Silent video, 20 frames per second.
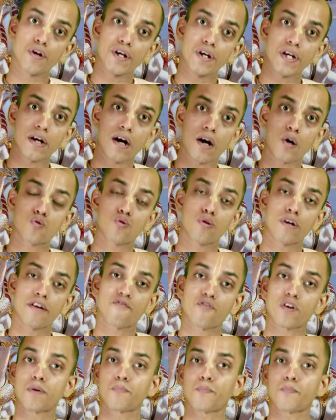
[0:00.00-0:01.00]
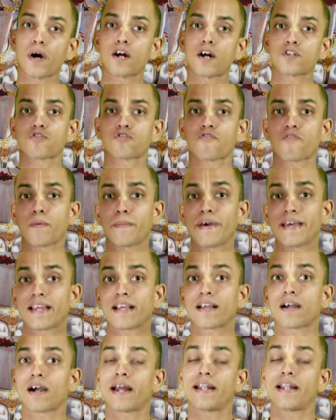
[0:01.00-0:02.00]
going out to different parts of
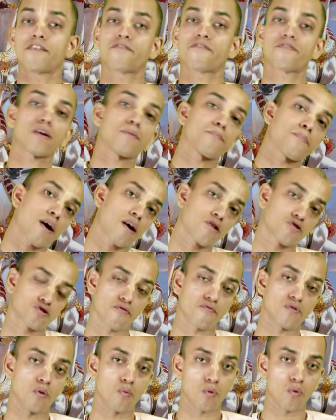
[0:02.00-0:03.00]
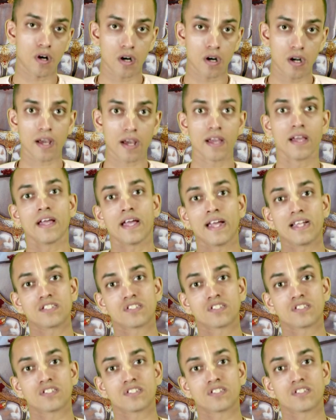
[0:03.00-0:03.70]
America and different parts of the world